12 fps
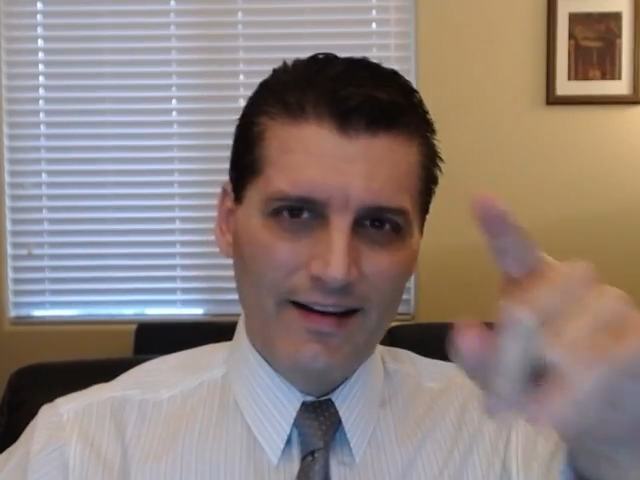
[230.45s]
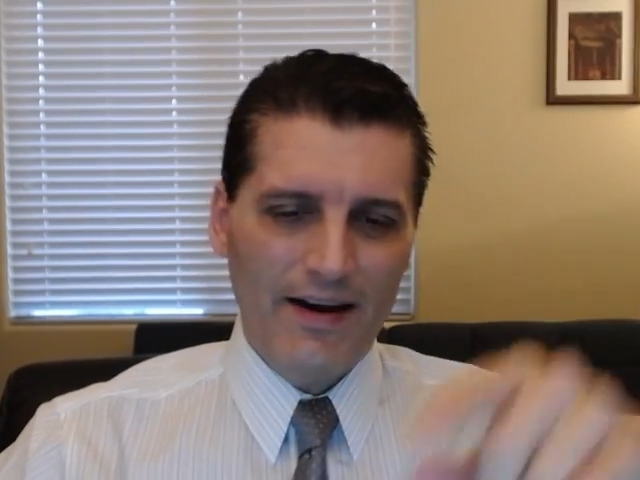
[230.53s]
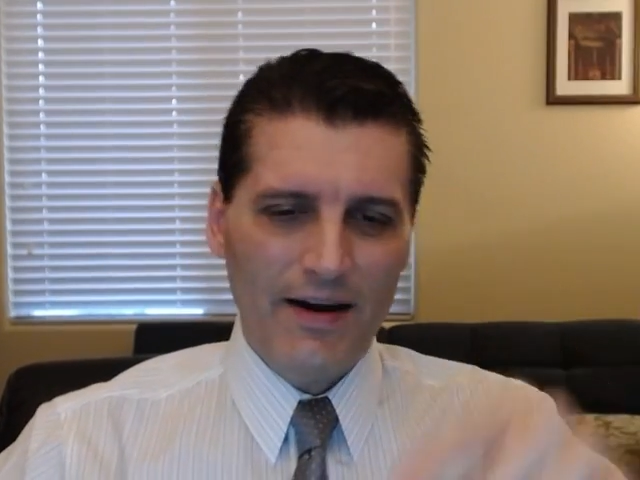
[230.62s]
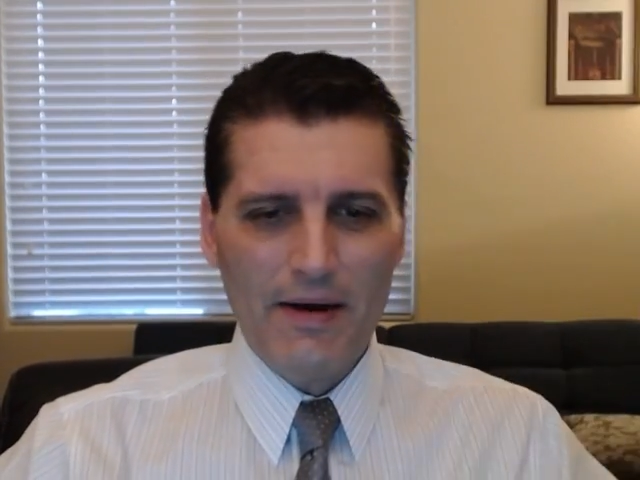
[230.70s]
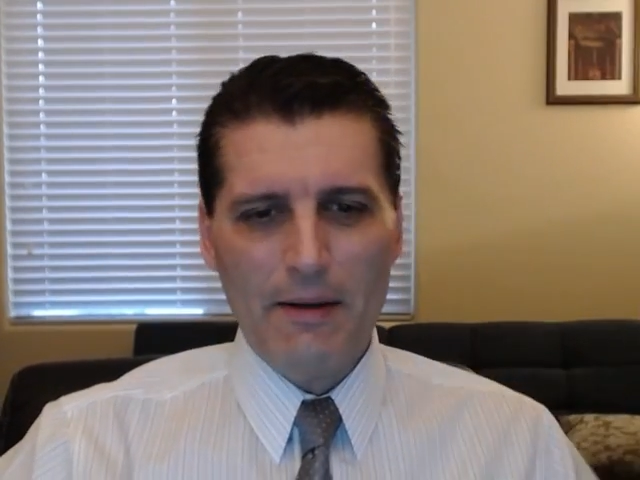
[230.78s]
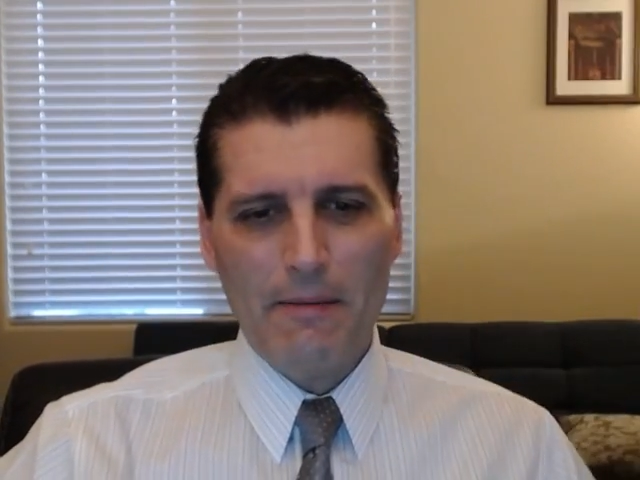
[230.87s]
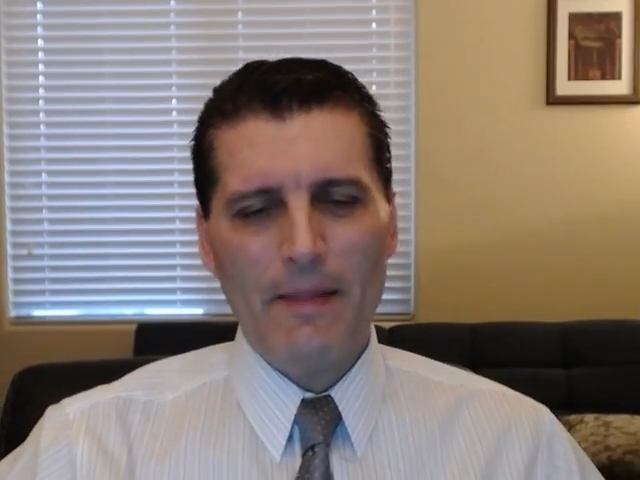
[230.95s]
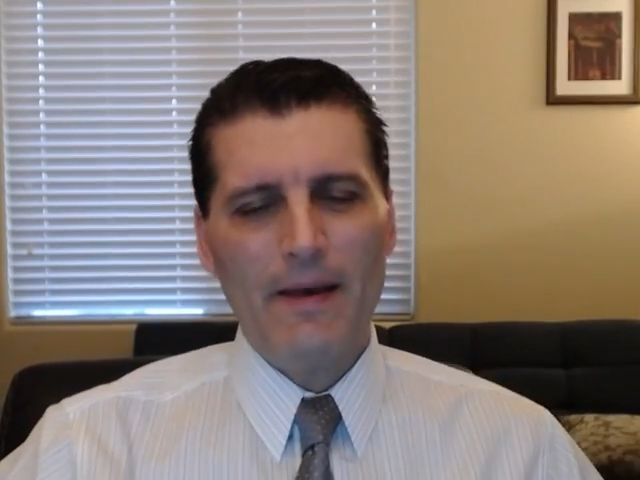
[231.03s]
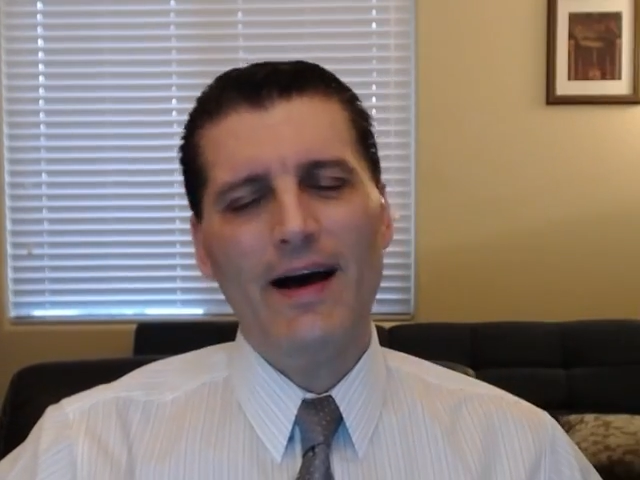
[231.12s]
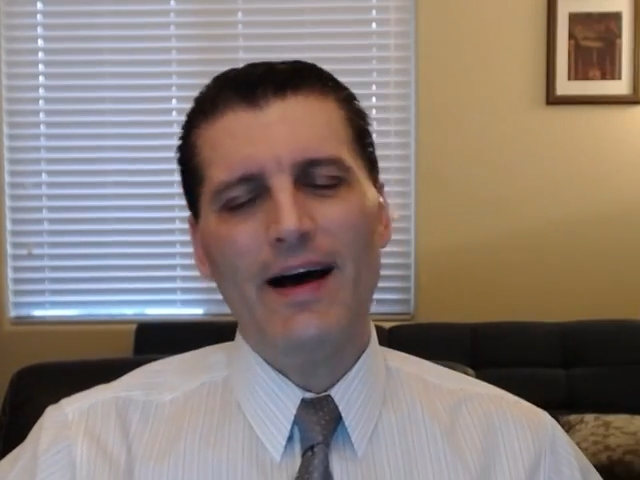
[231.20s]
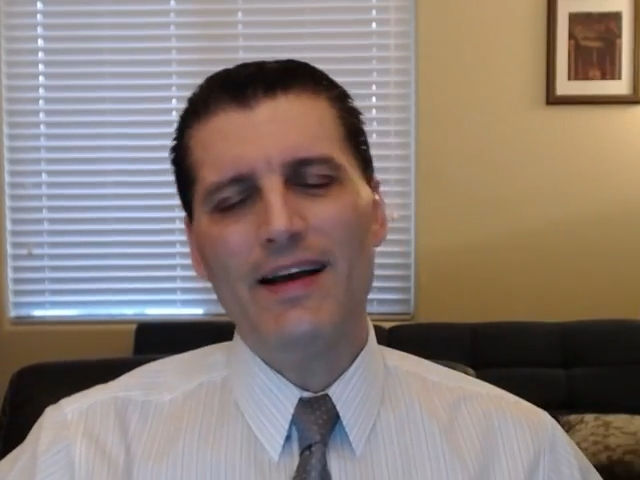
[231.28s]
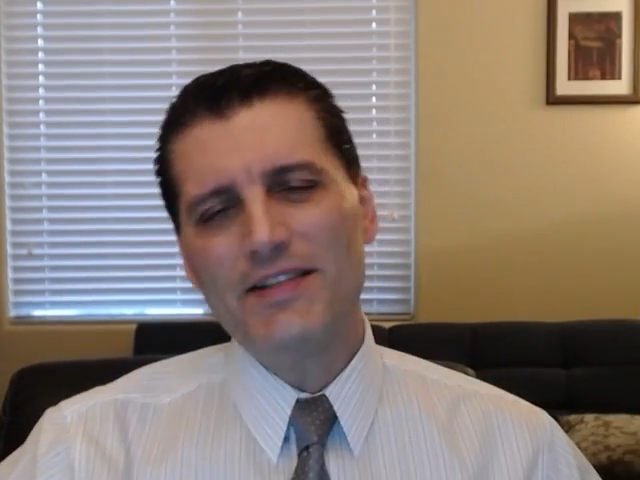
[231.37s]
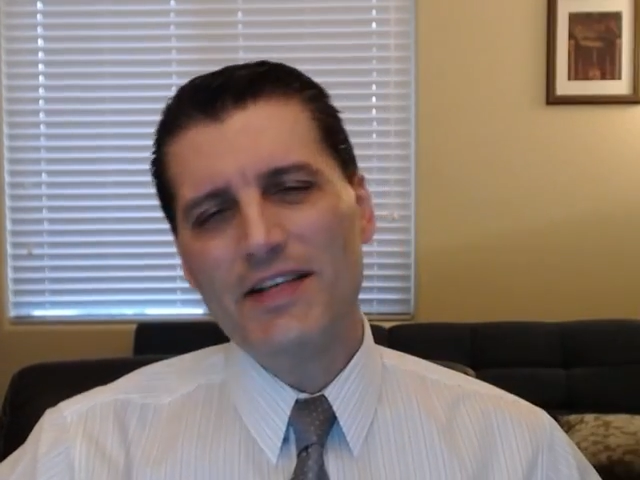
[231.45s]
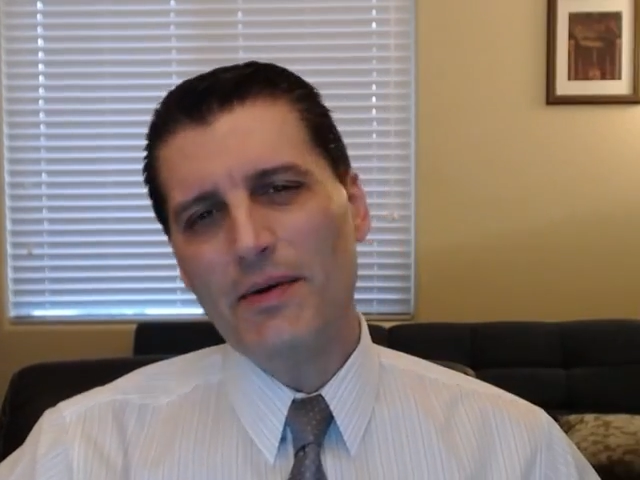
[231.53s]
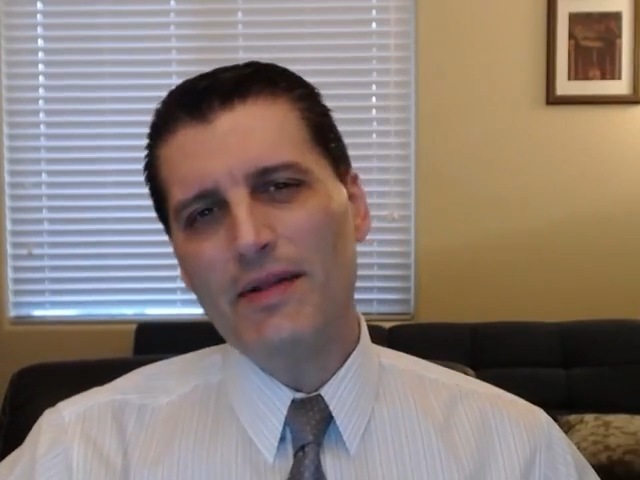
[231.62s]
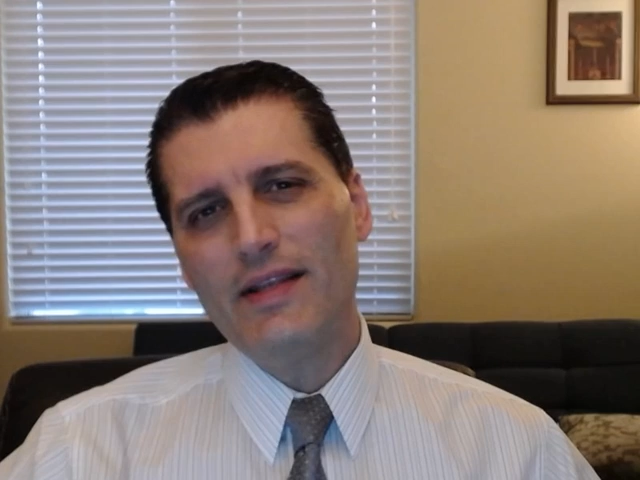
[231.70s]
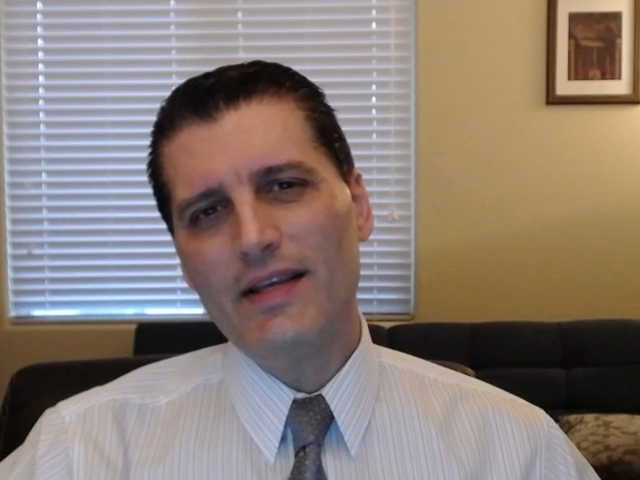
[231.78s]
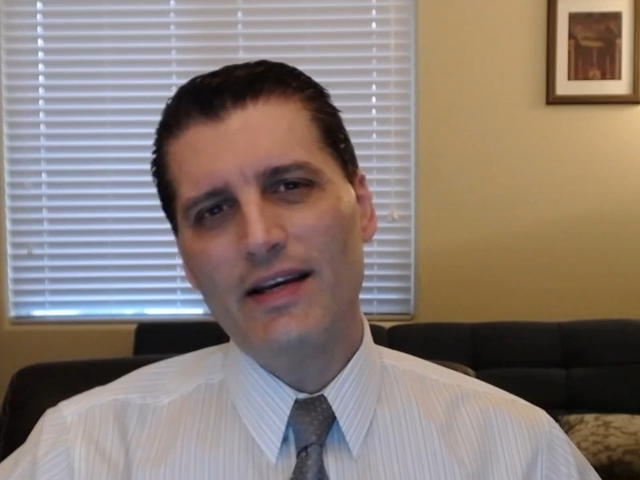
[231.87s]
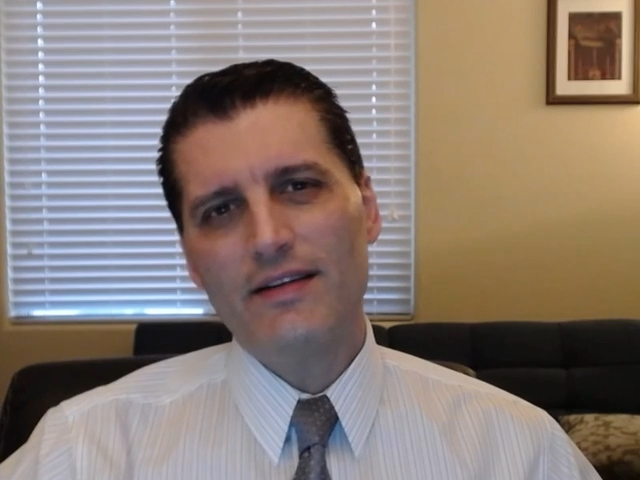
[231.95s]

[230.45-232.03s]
All right. I'll see you at the